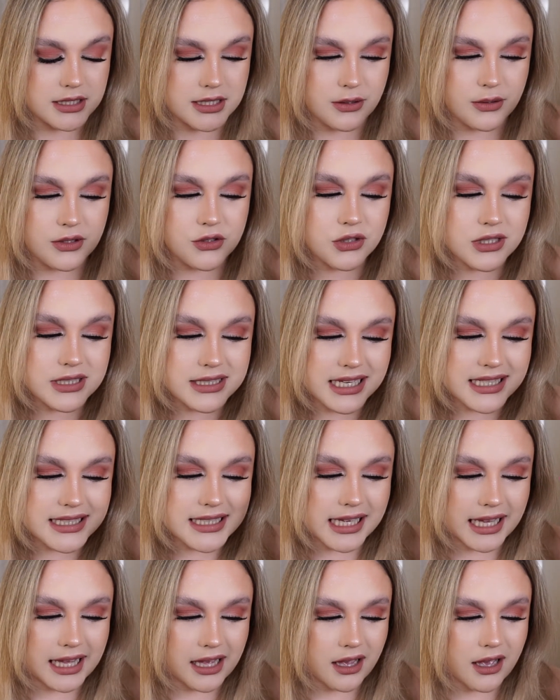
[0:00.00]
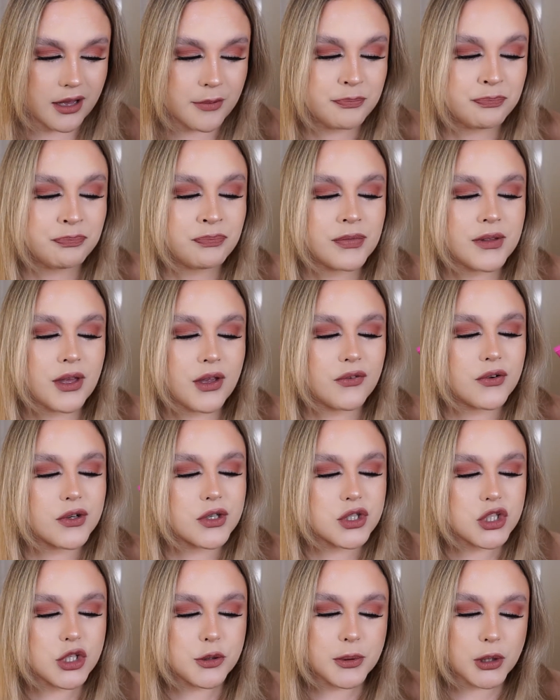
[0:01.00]
So it just says here, for a
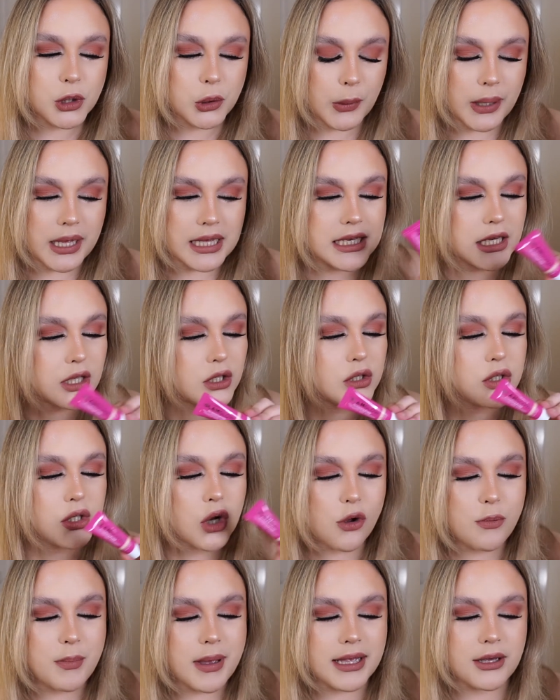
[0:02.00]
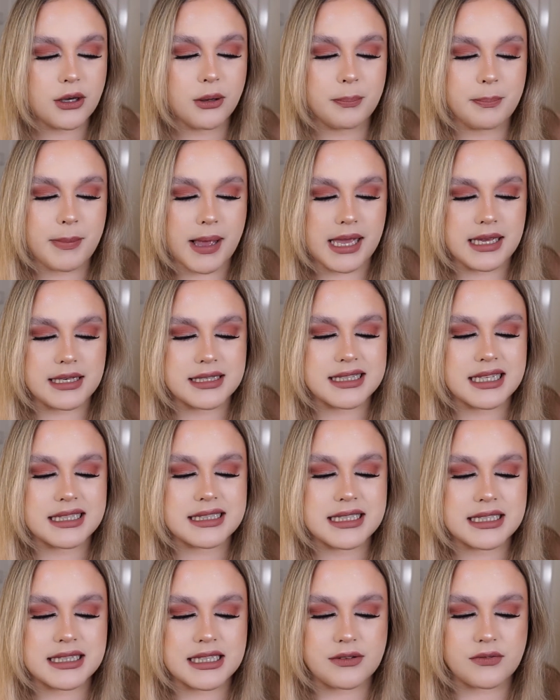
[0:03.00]
super quick, no makeup base
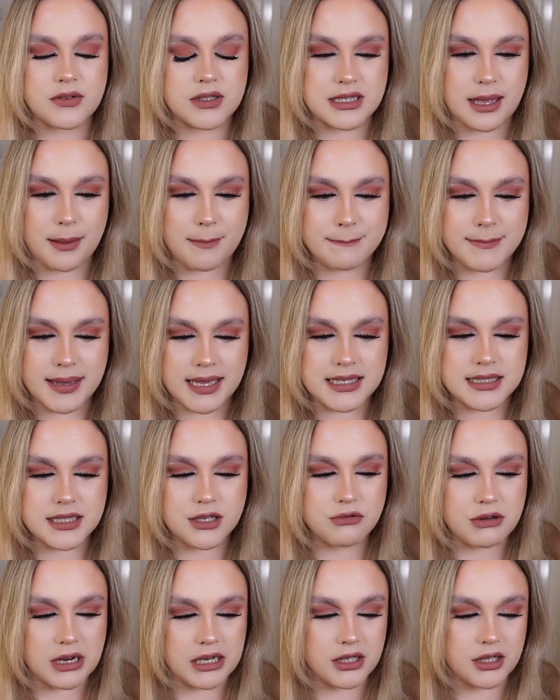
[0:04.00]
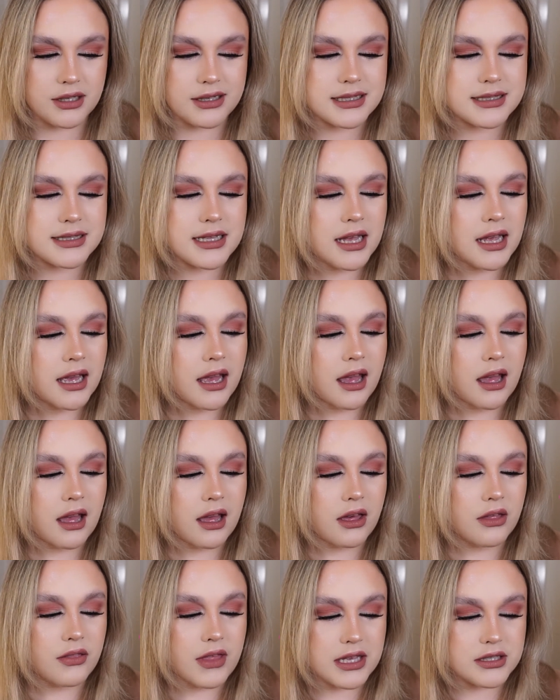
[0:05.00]
that delivers amazing radiance,
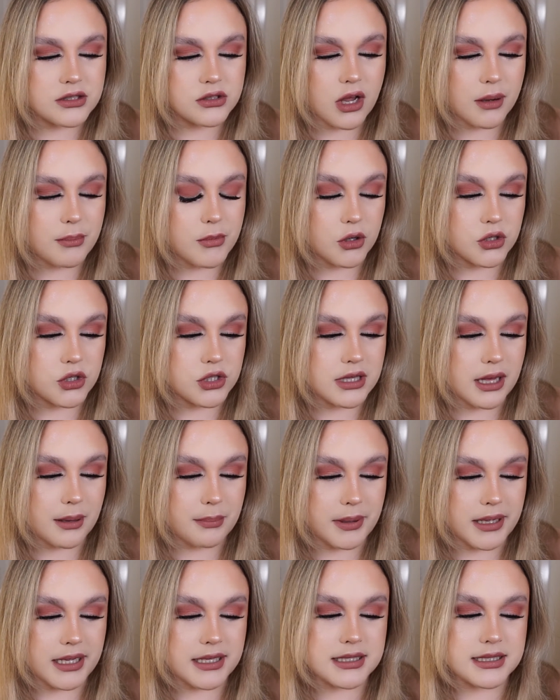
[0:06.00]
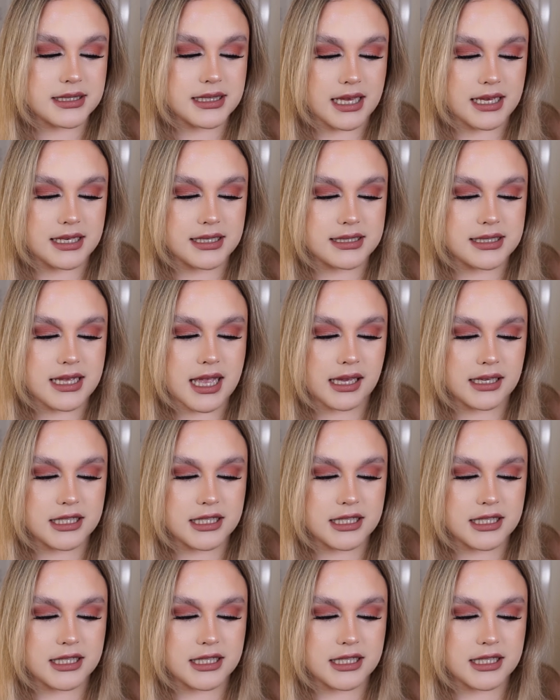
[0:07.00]
there's not much that beats this.